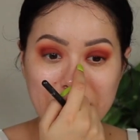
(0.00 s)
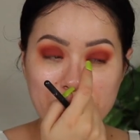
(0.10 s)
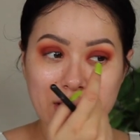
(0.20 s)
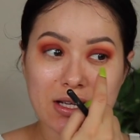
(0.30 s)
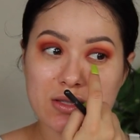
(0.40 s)

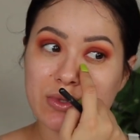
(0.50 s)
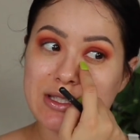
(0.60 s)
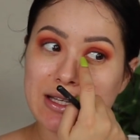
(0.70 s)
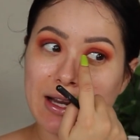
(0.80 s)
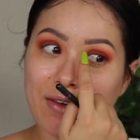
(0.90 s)
Because we
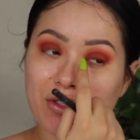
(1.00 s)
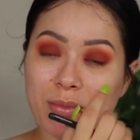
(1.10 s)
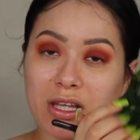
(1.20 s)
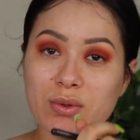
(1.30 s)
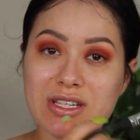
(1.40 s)
did have the
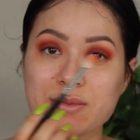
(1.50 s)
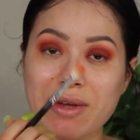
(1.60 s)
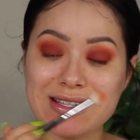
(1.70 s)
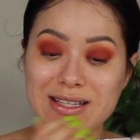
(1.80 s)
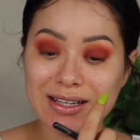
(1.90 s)
Plouis
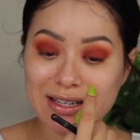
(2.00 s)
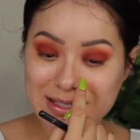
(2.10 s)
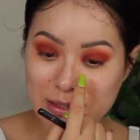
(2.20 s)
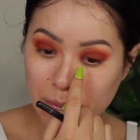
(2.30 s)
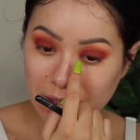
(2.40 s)
base and it
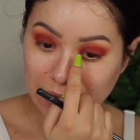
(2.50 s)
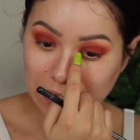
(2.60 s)
is a bit